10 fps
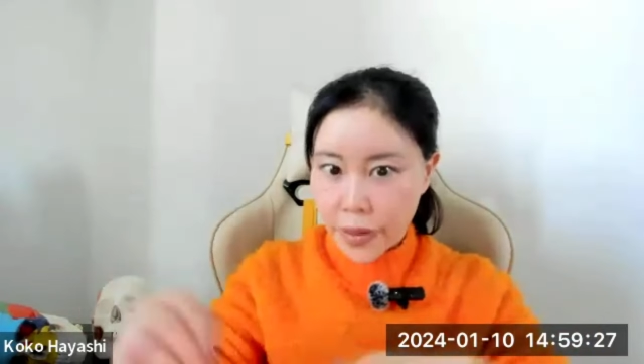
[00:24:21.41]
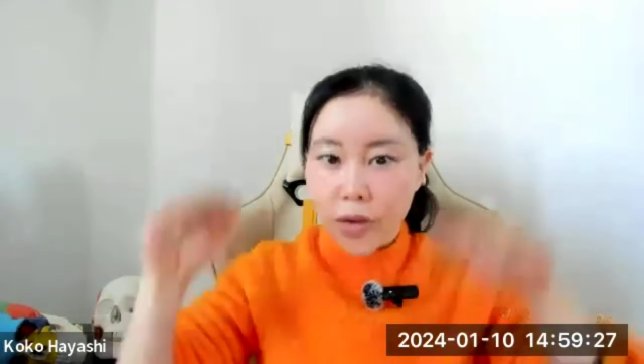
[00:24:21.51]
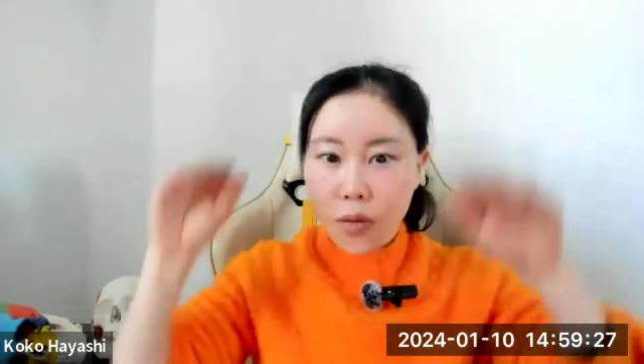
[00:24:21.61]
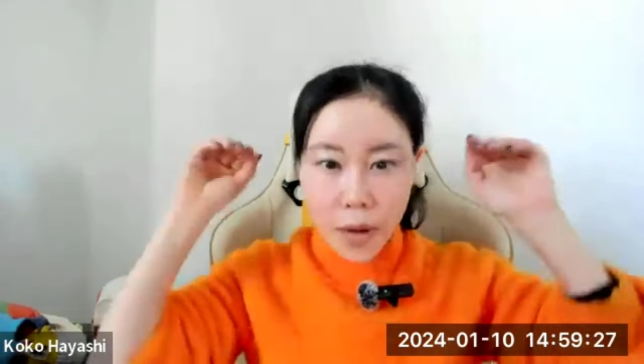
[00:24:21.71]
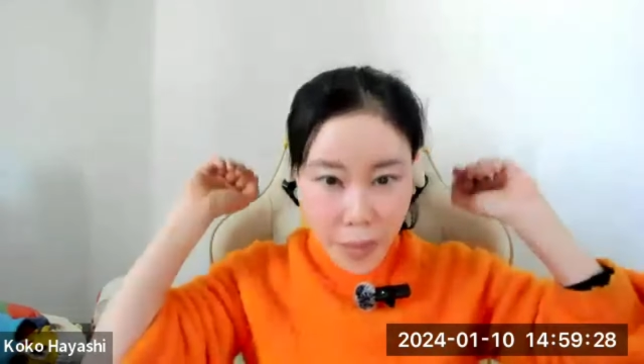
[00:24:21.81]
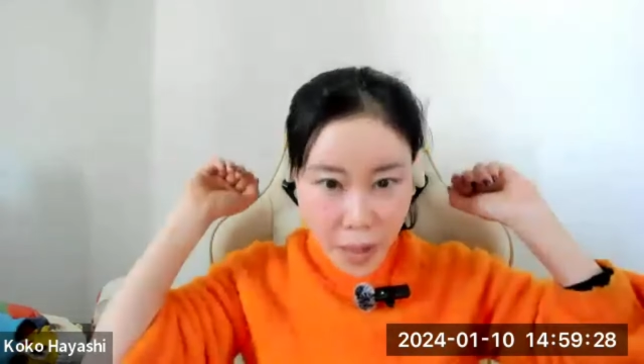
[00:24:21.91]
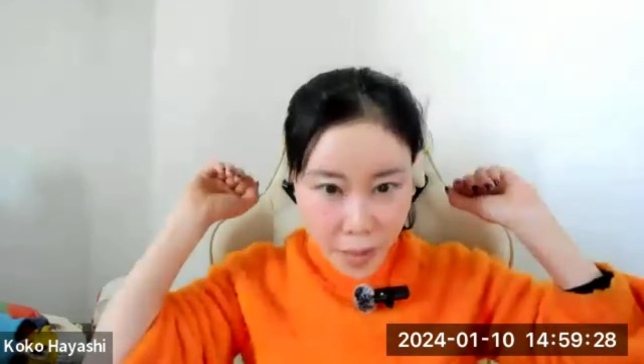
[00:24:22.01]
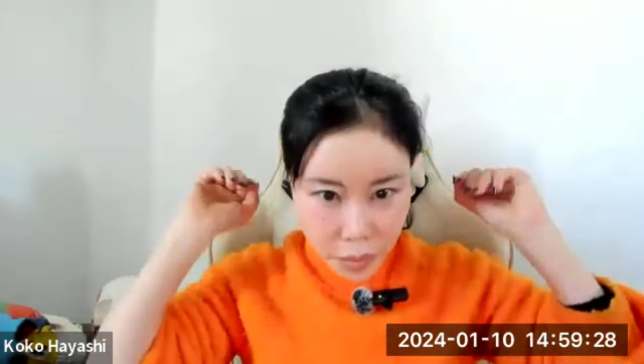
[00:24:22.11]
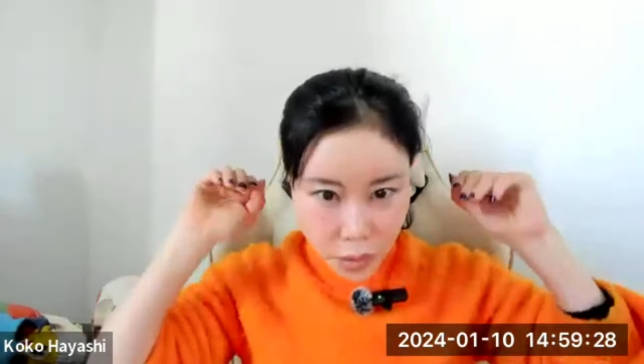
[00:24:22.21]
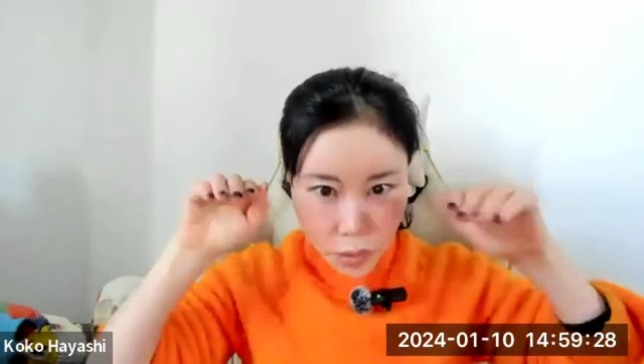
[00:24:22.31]
you want to be
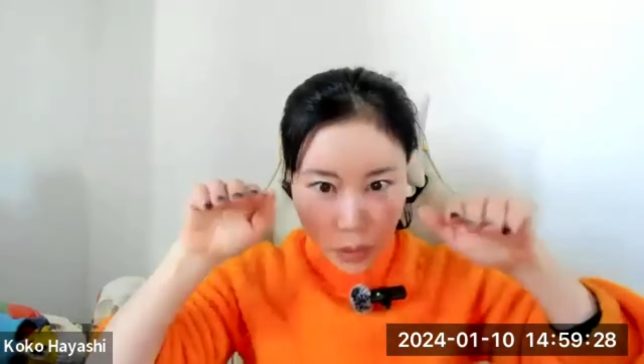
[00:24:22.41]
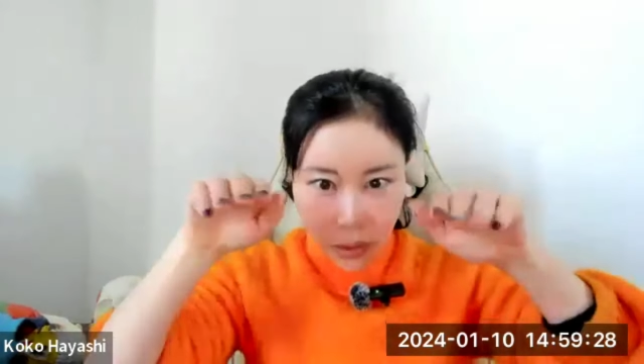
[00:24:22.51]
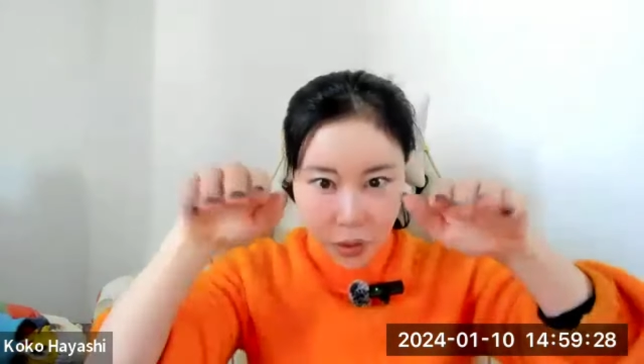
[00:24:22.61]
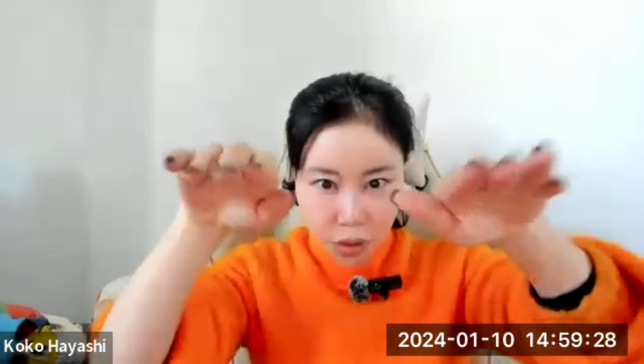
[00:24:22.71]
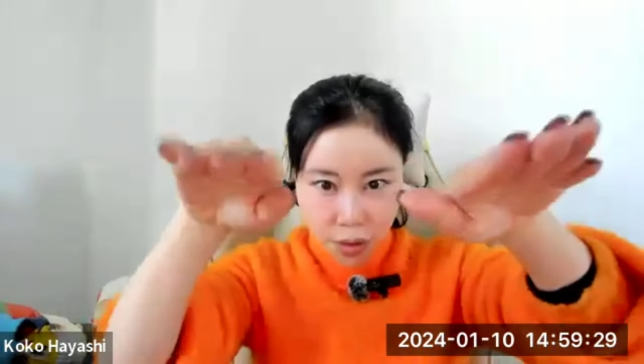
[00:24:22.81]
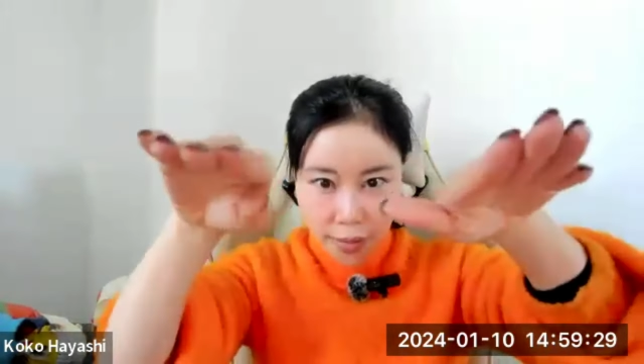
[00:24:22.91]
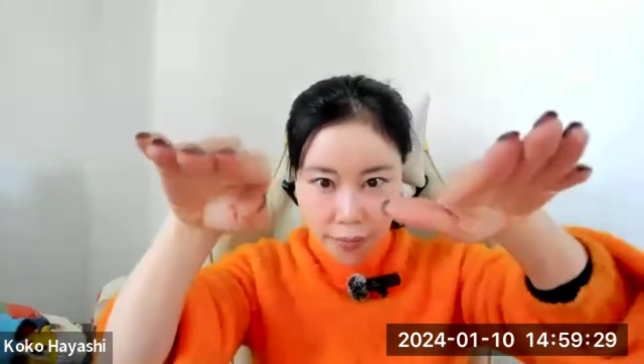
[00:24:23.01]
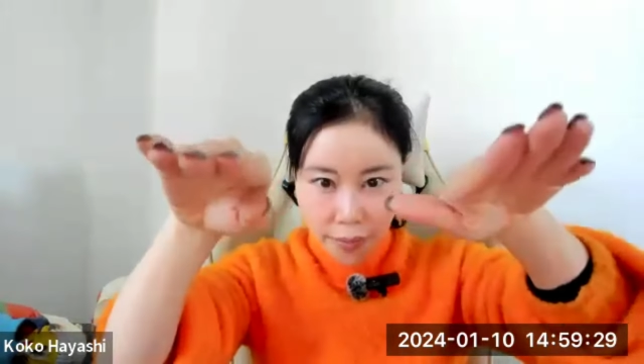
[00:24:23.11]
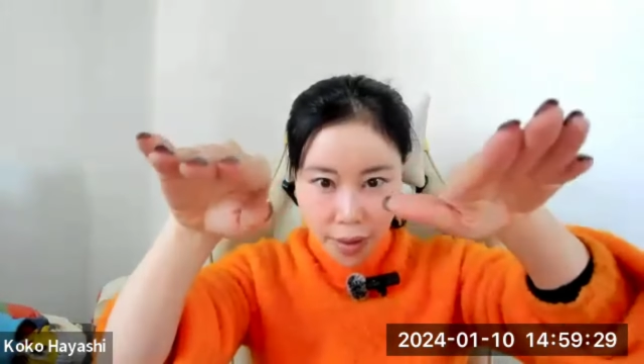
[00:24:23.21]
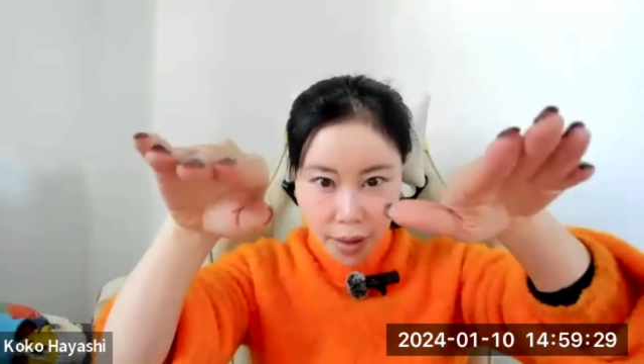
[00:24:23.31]
able to do look straight
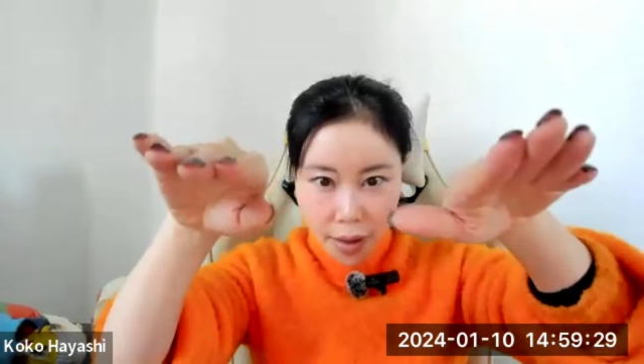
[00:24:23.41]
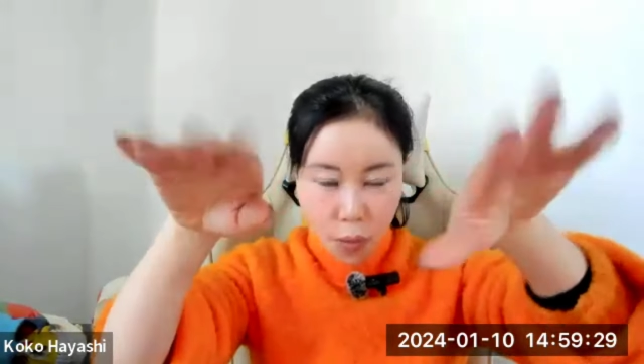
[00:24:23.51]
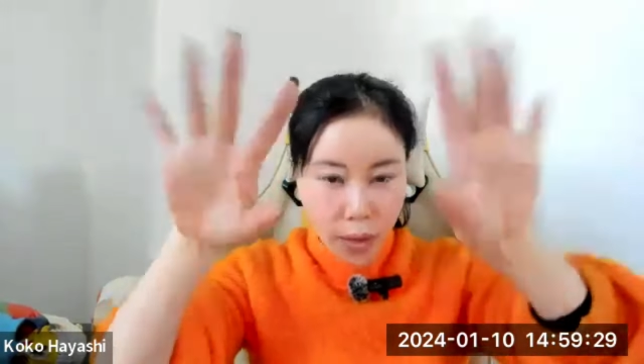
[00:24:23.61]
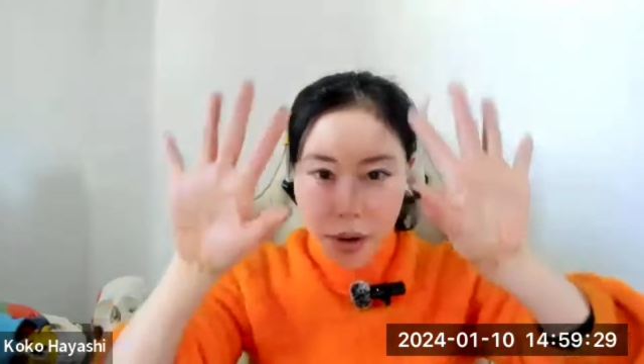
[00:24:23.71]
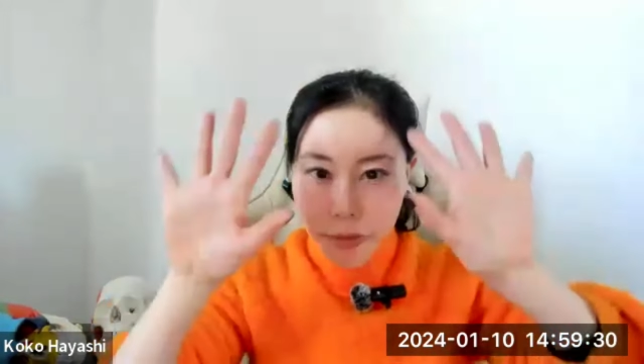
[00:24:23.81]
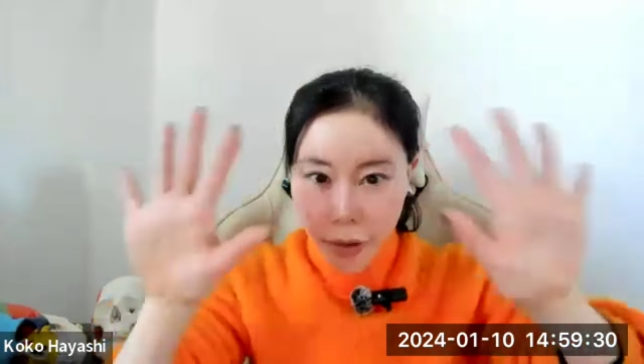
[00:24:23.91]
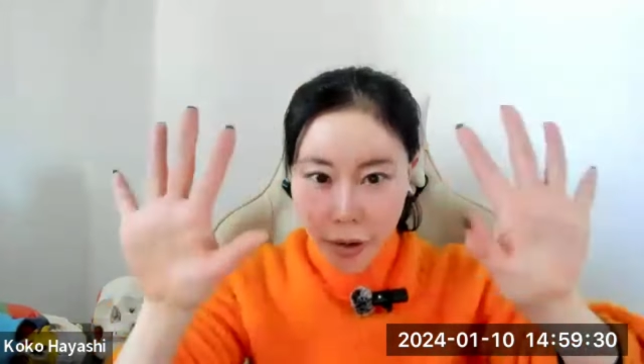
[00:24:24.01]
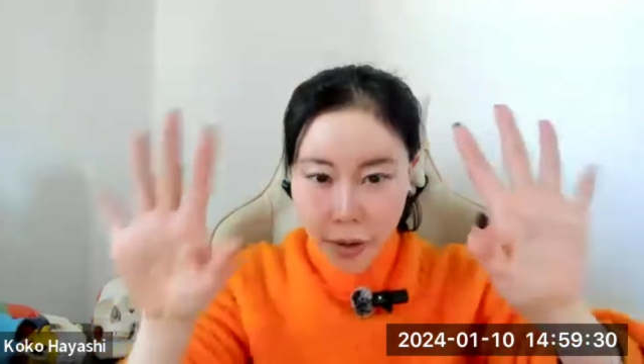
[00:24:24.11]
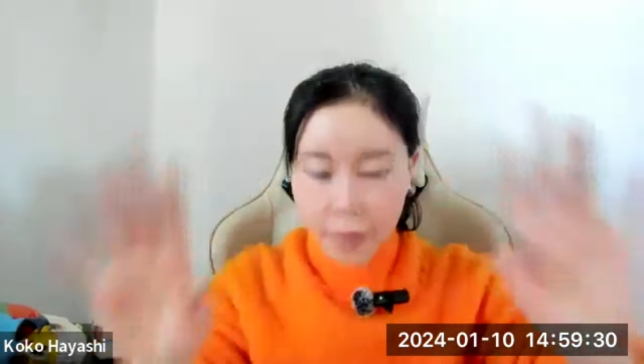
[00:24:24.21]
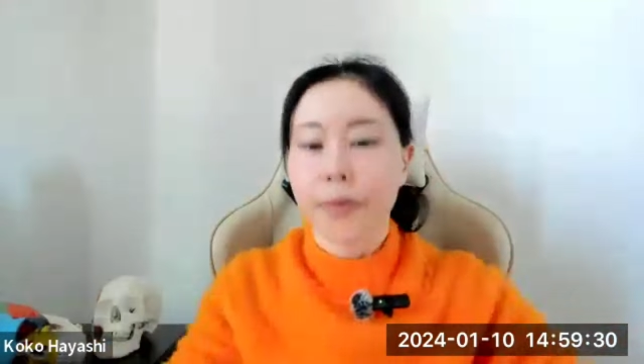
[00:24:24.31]
without
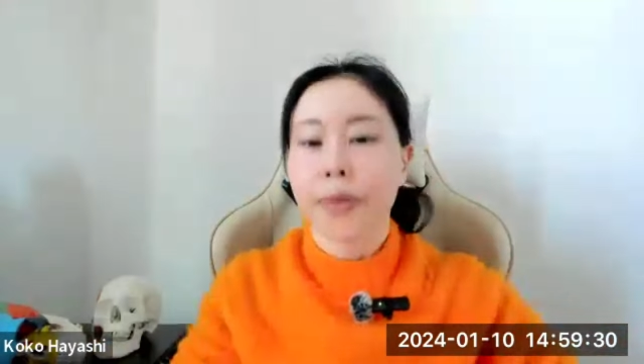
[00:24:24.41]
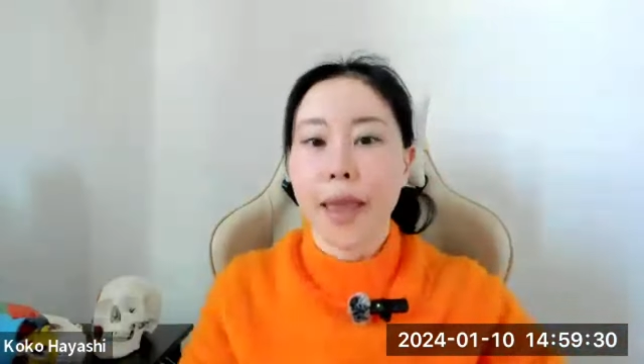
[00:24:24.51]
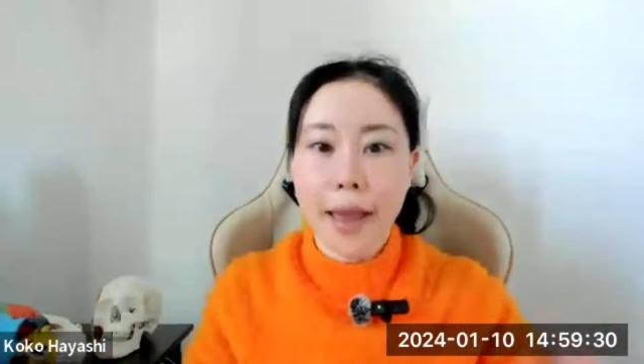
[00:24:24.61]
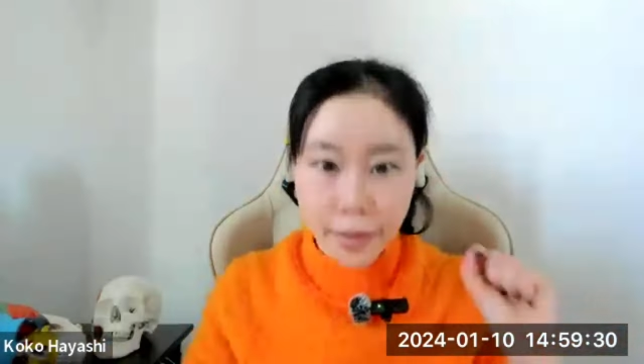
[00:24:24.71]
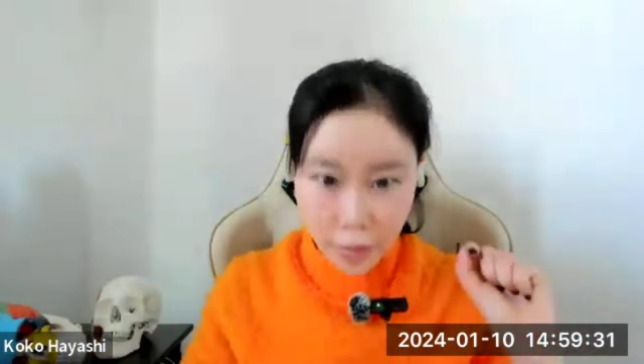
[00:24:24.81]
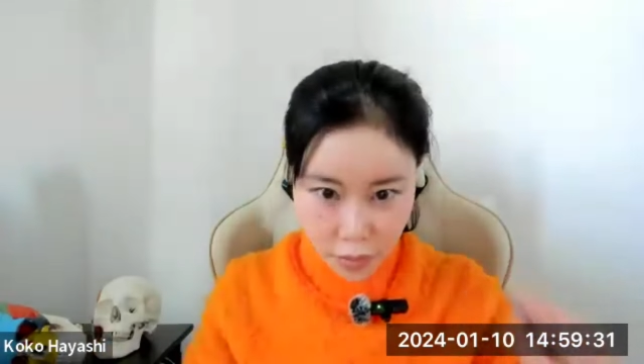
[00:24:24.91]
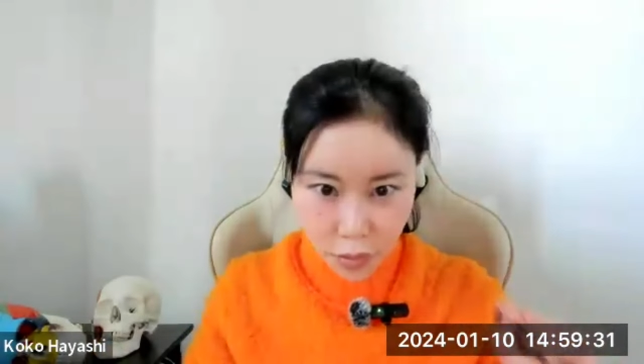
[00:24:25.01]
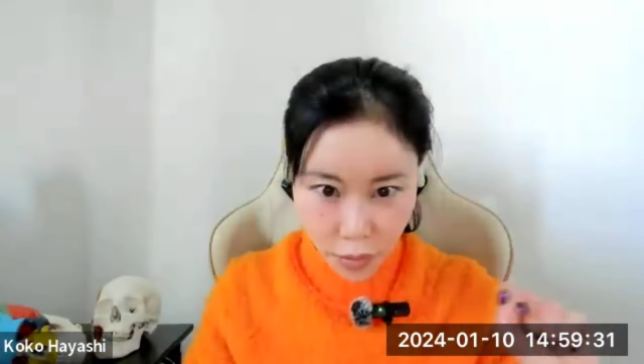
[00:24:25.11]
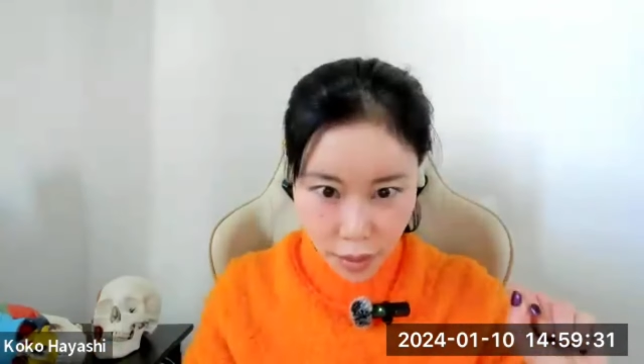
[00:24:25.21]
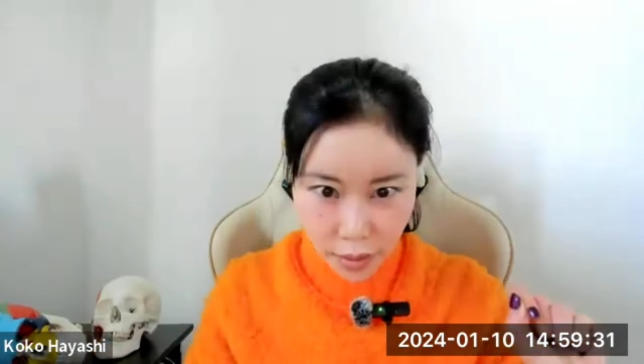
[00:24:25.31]
finger and
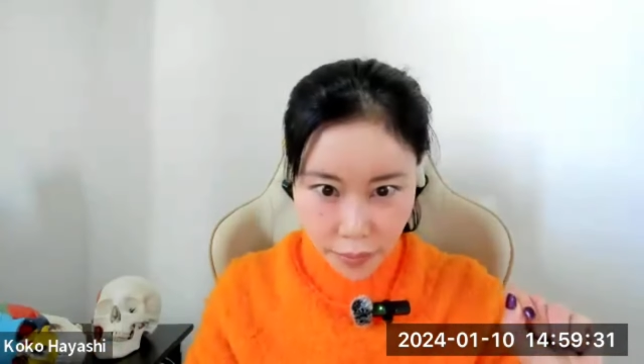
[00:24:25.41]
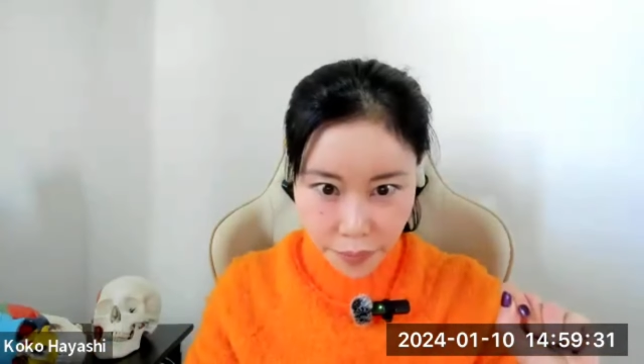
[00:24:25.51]
do it.